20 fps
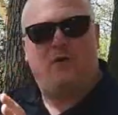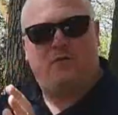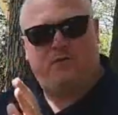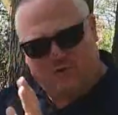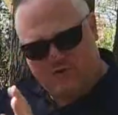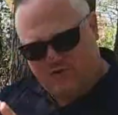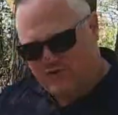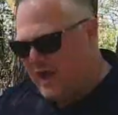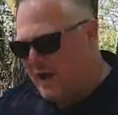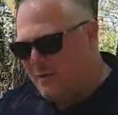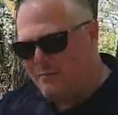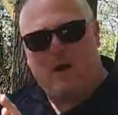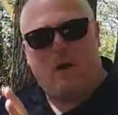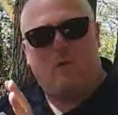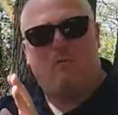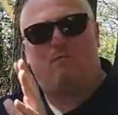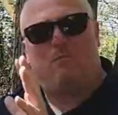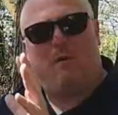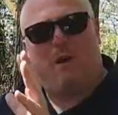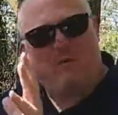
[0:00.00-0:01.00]

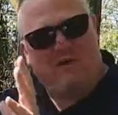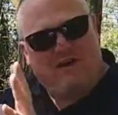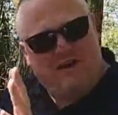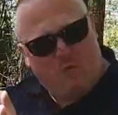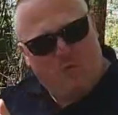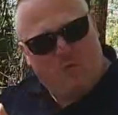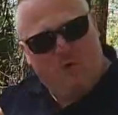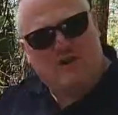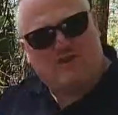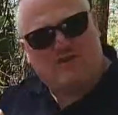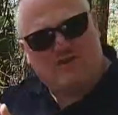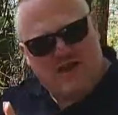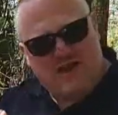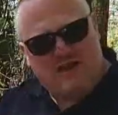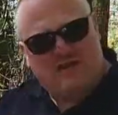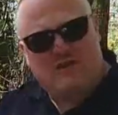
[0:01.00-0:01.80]
But when it works like